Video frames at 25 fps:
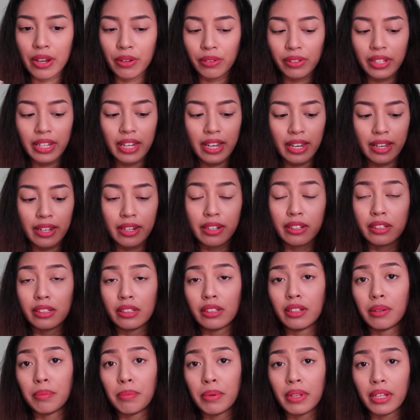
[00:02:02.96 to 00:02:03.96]
I only had a
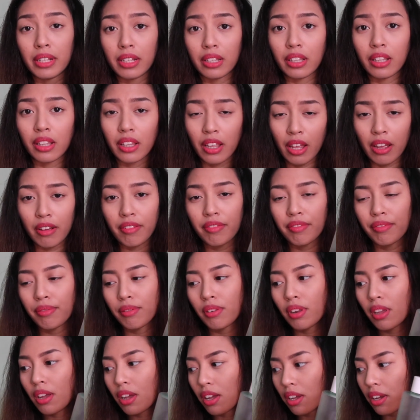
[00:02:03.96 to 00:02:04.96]
little bit left
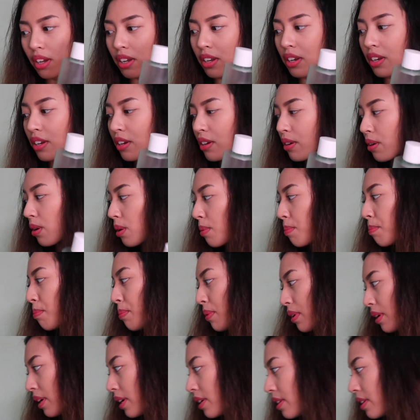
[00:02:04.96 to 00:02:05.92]
in here, but